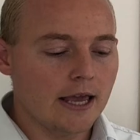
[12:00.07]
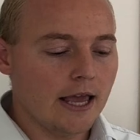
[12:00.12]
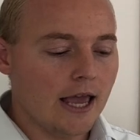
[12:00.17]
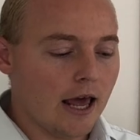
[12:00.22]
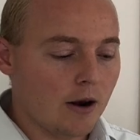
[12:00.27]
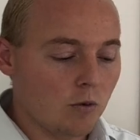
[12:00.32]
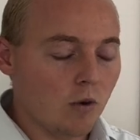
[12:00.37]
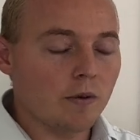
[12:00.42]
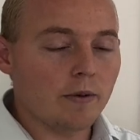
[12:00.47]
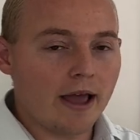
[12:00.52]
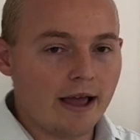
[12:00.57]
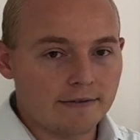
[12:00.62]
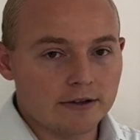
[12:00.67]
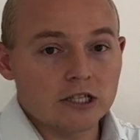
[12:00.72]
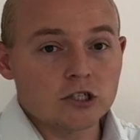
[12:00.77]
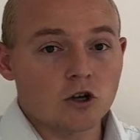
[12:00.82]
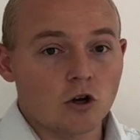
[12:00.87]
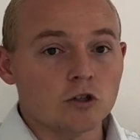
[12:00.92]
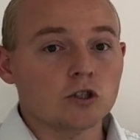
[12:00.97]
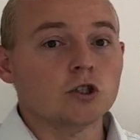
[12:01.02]
And what we have,
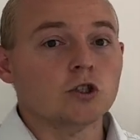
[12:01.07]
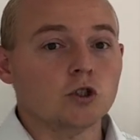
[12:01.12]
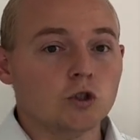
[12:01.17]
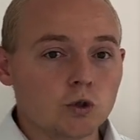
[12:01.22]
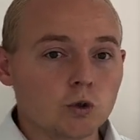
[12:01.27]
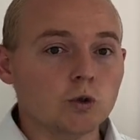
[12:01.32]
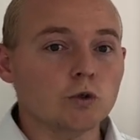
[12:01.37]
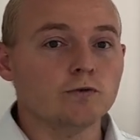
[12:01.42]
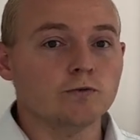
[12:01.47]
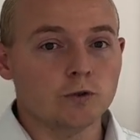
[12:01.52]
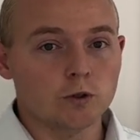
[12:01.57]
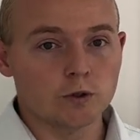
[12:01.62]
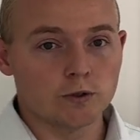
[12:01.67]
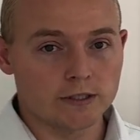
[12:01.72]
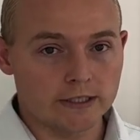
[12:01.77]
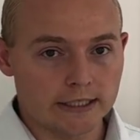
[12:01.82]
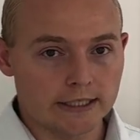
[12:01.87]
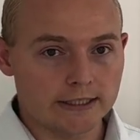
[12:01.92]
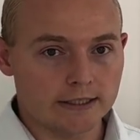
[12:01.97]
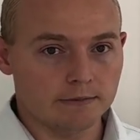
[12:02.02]
it's called a dual fuel
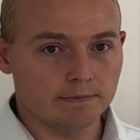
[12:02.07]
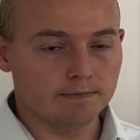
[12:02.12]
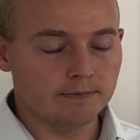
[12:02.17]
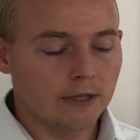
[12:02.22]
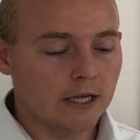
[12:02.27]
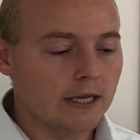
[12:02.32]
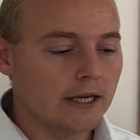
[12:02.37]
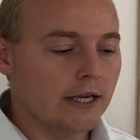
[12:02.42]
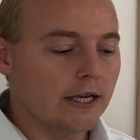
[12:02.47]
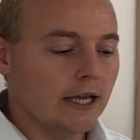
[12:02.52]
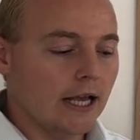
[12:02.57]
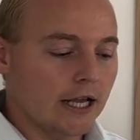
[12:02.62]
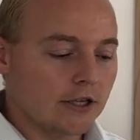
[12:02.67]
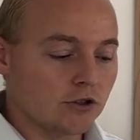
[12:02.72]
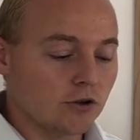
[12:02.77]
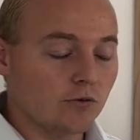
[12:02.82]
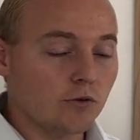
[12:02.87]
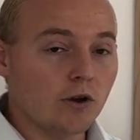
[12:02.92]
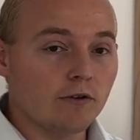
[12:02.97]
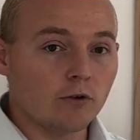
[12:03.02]
system. And
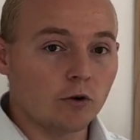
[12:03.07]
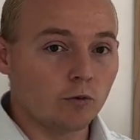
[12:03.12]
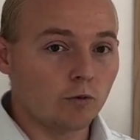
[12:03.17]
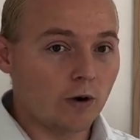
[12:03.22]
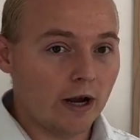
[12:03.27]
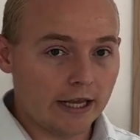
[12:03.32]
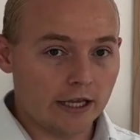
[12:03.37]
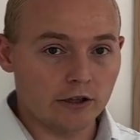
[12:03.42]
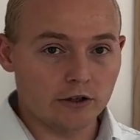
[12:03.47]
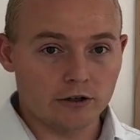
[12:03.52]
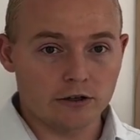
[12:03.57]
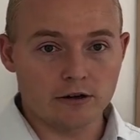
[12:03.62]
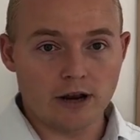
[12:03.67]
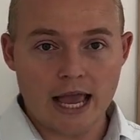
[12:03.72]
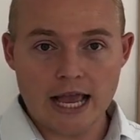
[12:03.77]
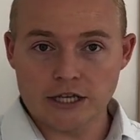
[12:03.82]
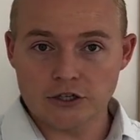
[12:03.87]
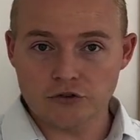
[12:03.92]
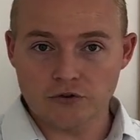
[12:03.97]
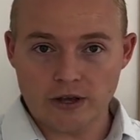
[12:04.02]
so if you have a regular
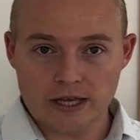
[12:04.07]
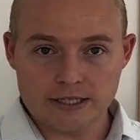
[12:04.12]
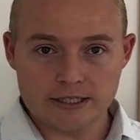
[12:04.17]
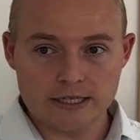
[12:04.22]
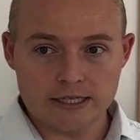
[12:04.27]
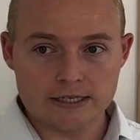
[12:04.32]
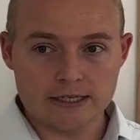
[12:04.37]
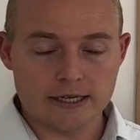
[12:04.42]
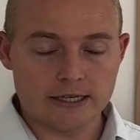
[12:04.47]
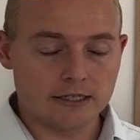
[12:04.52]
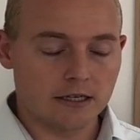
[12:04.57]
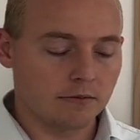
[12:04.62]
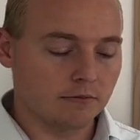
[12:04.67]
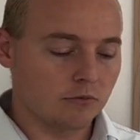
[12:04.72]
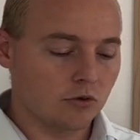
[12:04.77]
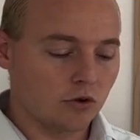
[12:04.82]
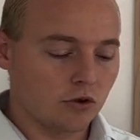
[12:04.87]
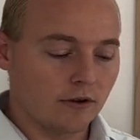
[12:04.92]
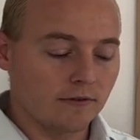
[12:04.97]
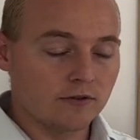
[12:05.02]
HVAC system,
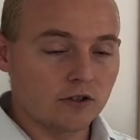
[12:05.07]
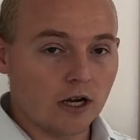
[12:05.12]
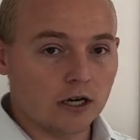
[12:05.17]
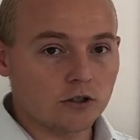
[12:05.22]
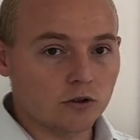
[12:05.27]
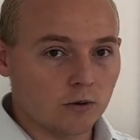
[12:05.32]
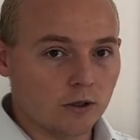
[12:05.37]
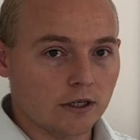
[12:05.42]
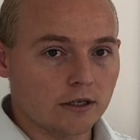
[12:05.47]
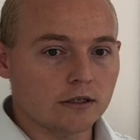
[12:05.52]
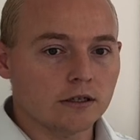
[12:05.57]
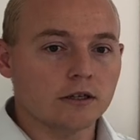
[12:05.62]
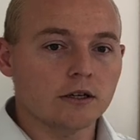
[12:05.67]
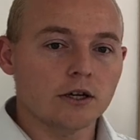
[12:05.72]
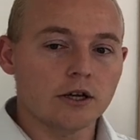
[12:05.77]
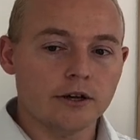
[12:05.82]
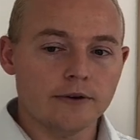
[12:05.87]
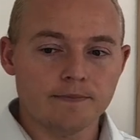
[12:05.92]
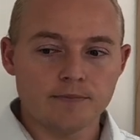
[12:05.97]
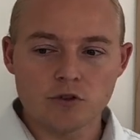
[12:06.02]
you have ductwork,
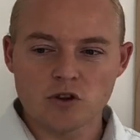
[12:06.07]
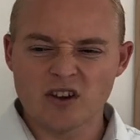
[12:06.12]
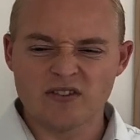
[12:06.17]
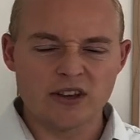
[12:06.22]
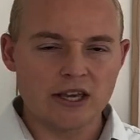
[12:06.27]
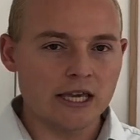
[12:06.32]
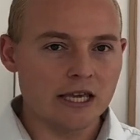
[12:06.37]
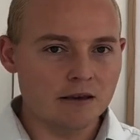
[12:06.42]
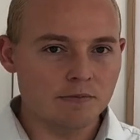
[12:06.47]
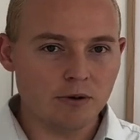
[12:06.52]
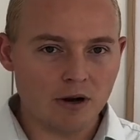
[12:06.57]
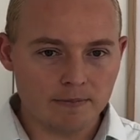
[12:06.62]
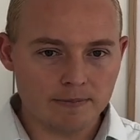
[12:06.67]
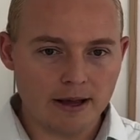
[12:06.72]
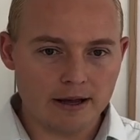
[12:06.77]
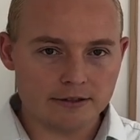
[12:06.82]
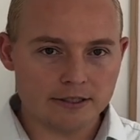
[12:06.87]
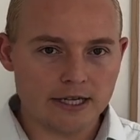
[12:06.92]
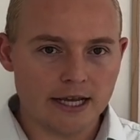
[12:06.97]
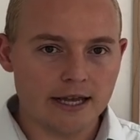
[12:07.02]
you have a heat pump
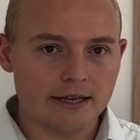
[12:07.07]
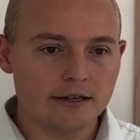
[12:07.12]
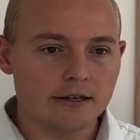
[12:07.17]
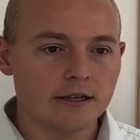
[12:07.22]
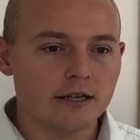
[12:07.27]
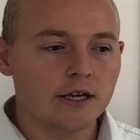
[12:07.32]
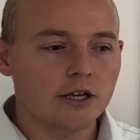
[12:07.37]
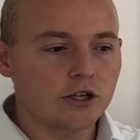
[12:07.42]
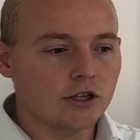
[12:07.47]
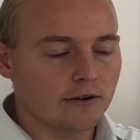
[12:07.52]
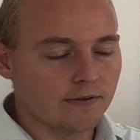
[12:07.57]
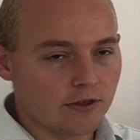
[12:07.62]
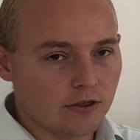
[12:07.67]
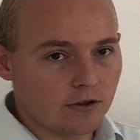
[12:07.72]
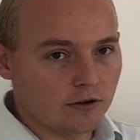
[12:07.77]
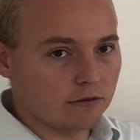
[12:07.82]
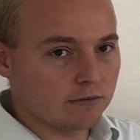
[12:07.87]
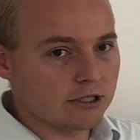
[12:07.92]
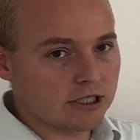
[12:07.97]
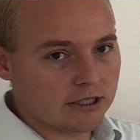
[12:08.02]
outside, you have a
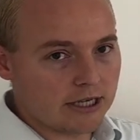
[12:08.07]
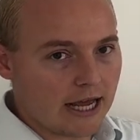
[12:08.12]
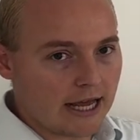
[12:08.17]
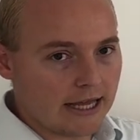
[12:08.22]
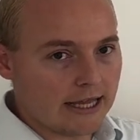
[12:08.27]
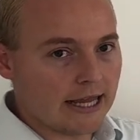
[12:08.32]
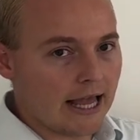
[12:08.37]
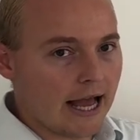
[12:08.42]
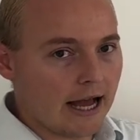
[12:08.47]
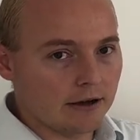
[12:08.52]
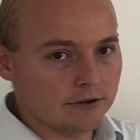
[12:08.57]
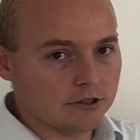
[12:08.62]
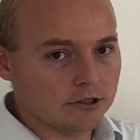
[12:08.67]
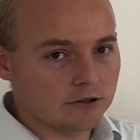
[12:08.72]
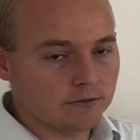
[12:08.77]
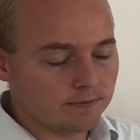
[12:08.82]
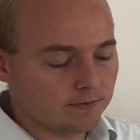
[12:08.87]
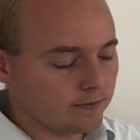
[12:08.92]
thermostat in the house.